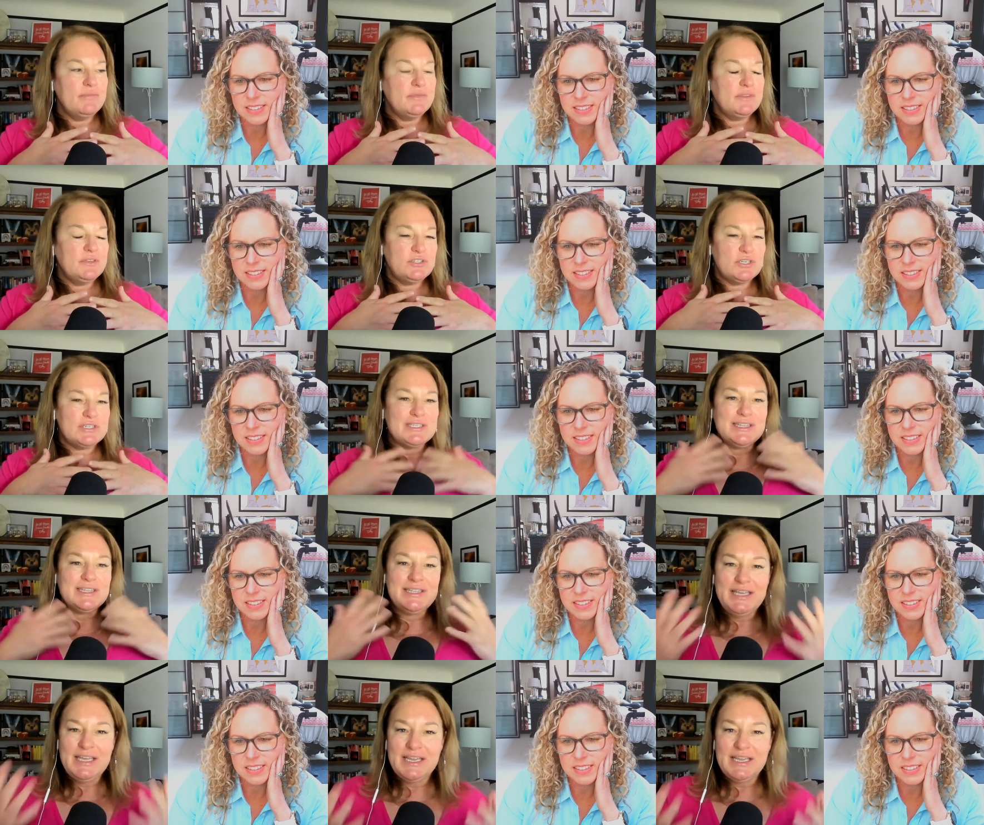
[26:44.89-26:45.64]
Speaker 1: Just
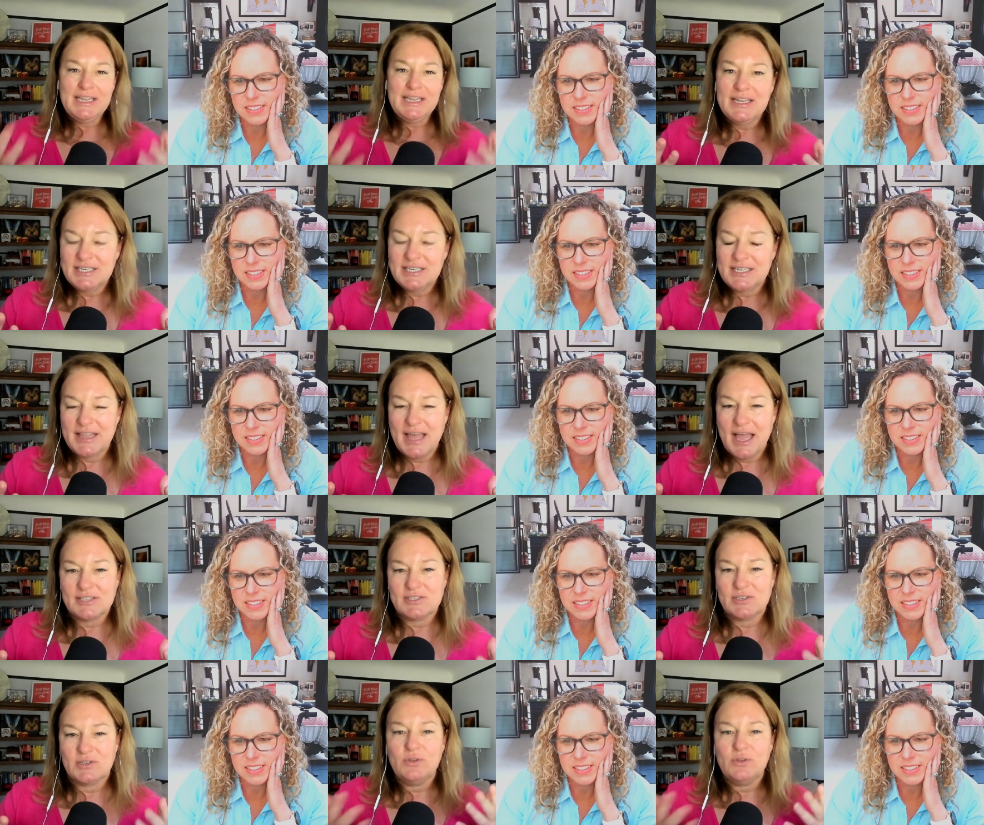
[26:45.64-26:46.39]
lean into that.
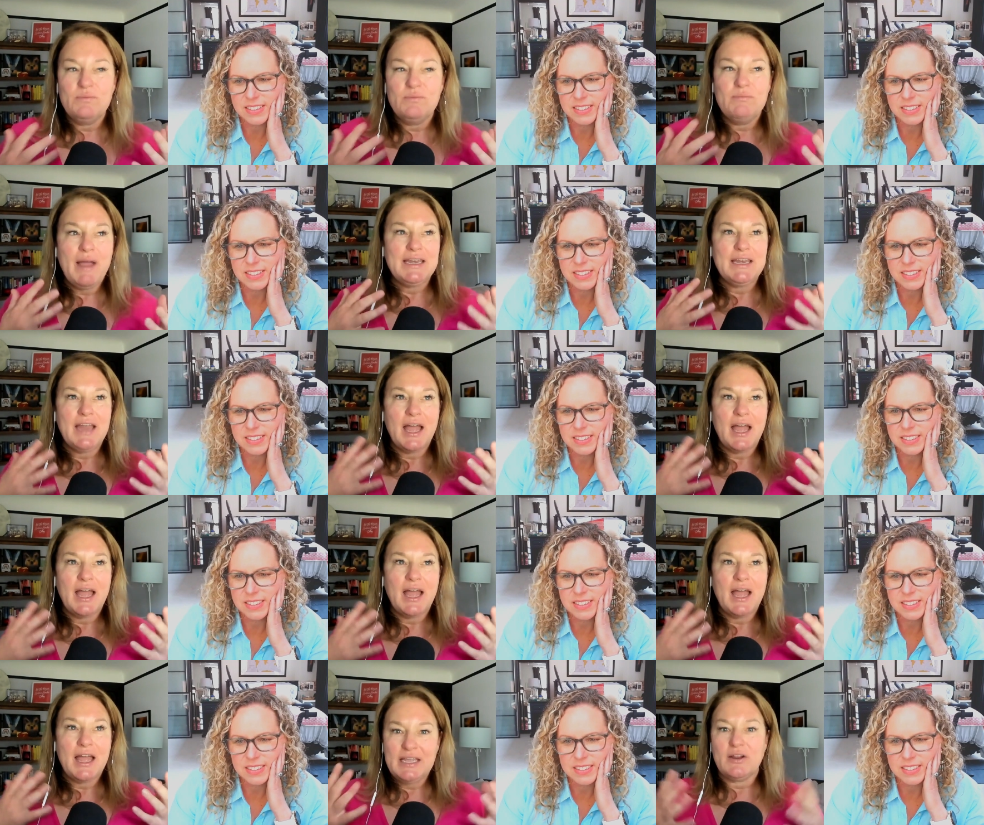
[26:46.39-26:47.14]
So you might not
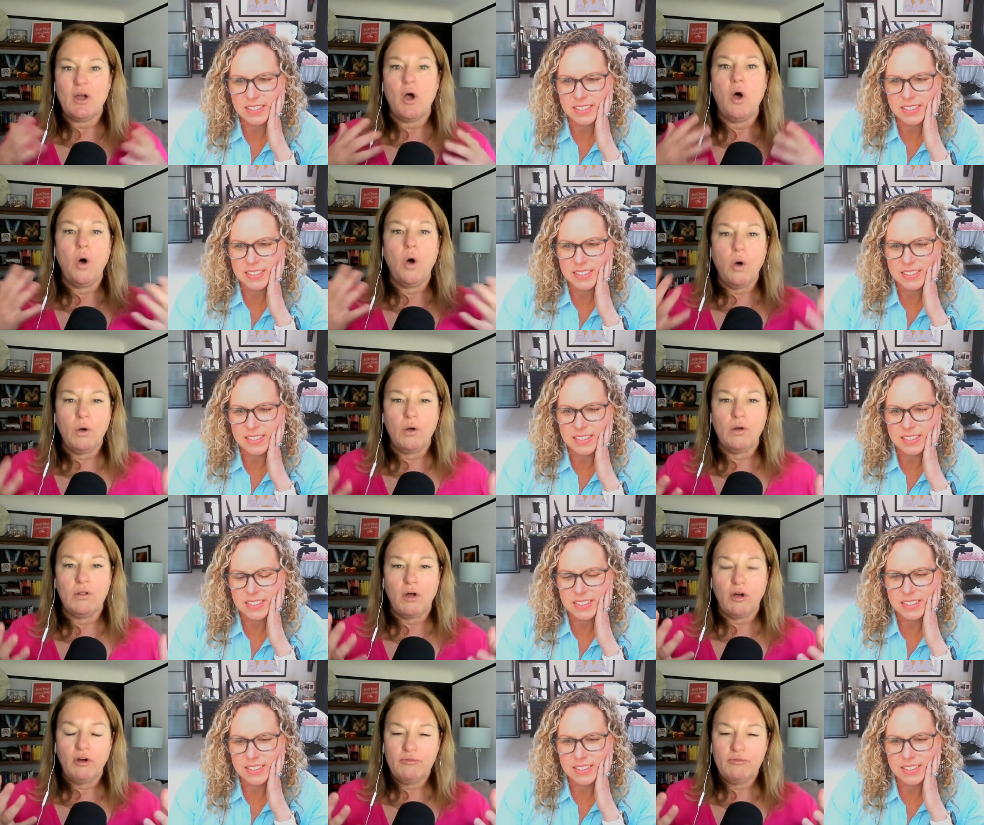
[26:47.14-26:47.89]
need a whole
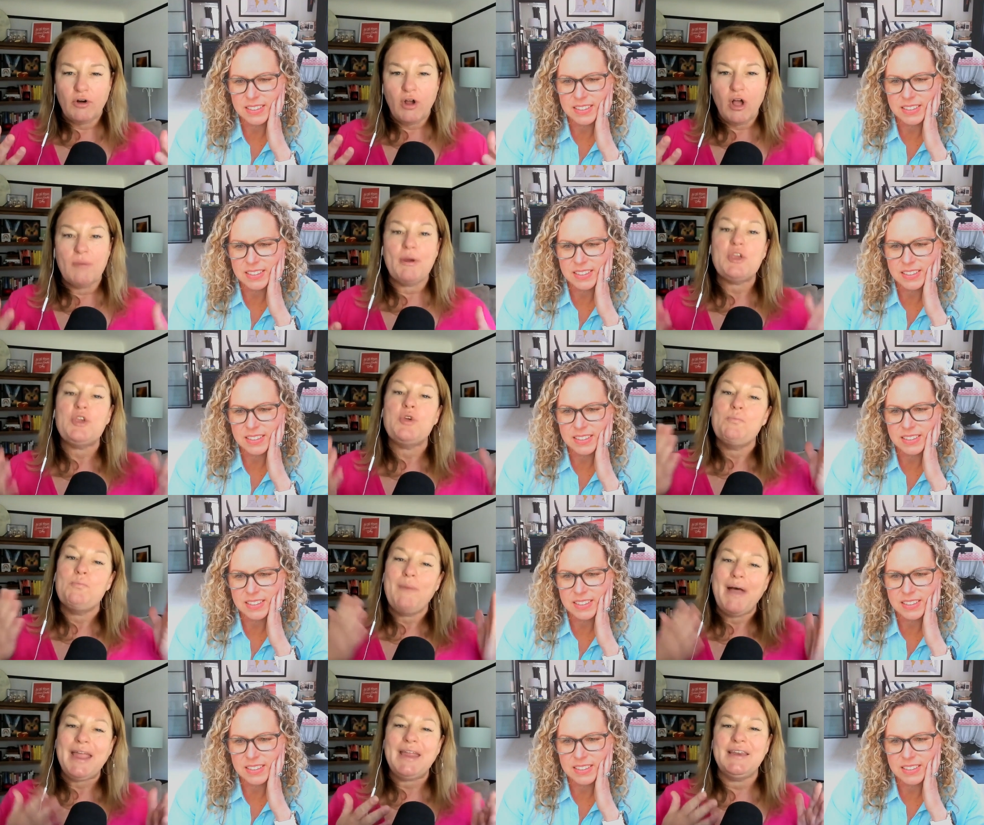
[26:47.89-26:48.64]
overhaul, but you
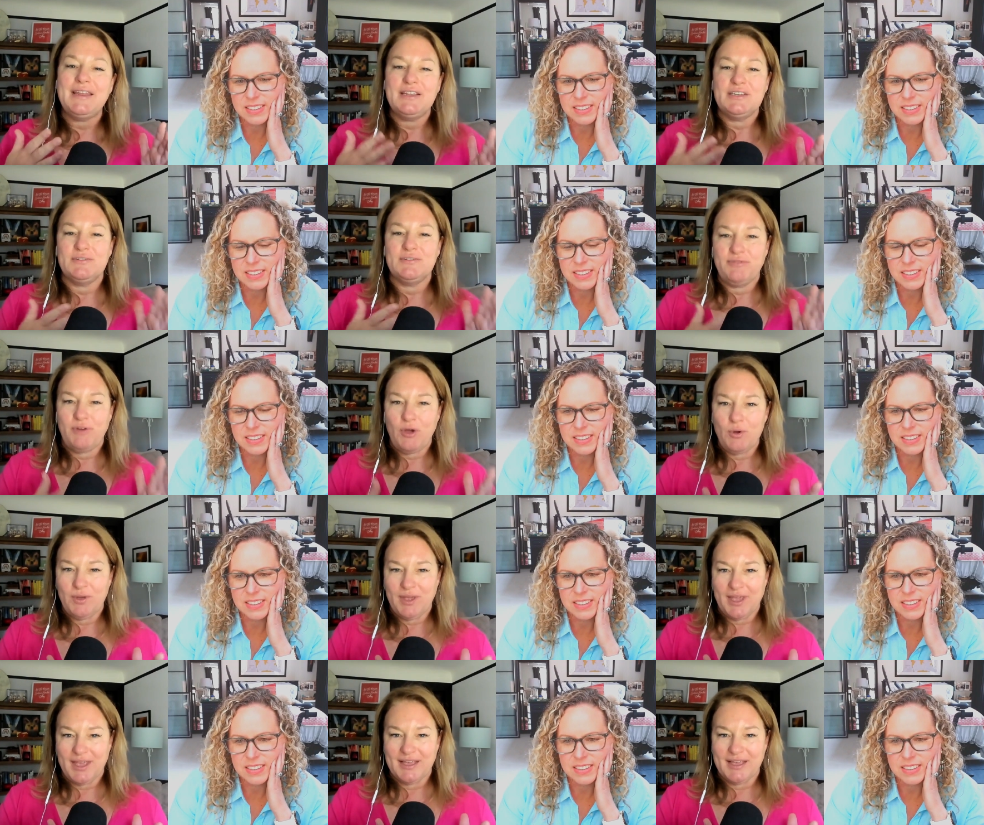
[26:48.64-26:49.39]
might need to
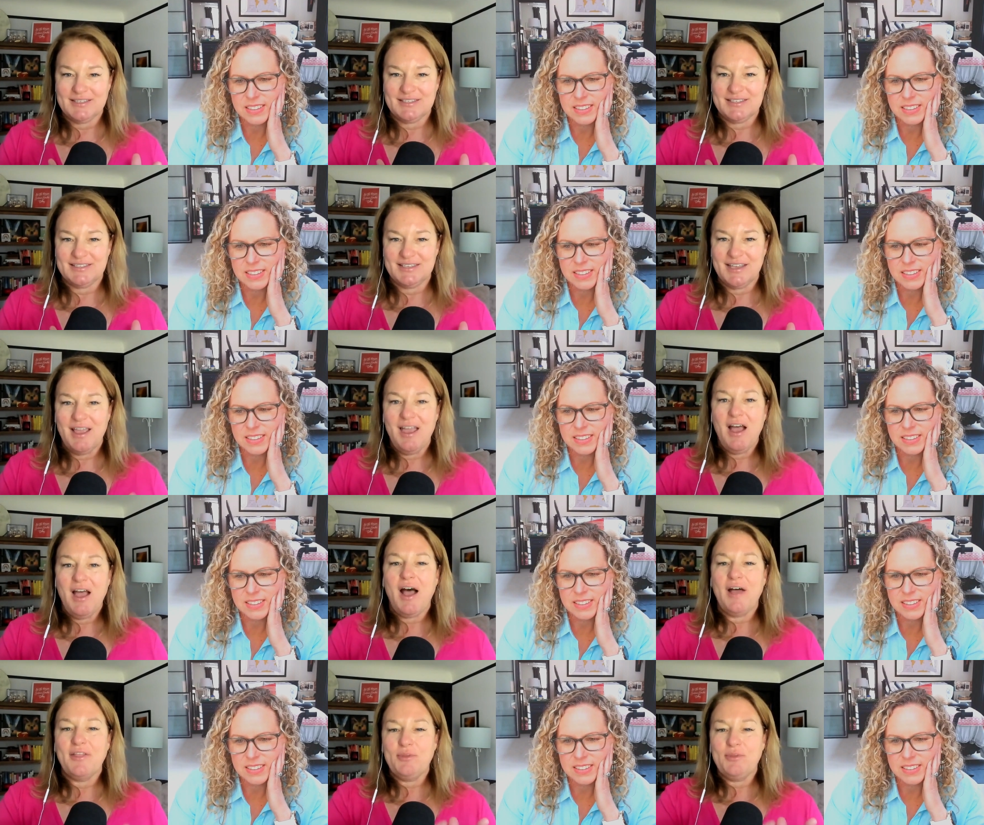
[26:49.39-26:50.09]
focus on the